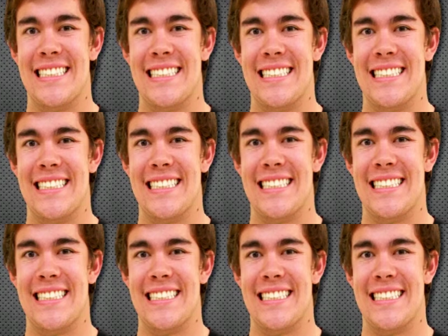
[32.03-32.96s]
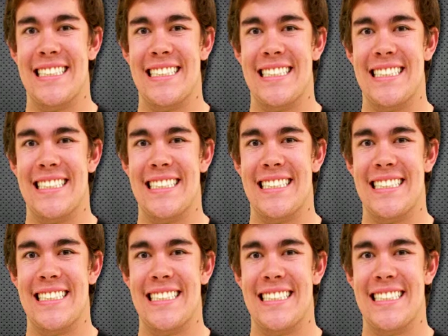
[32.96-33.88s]

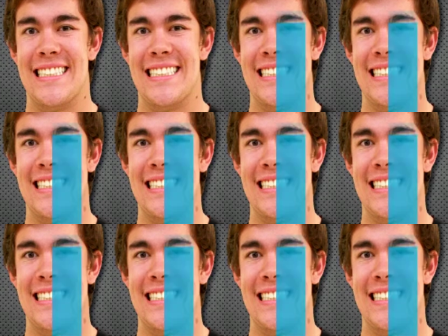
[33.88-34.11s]
[no speech]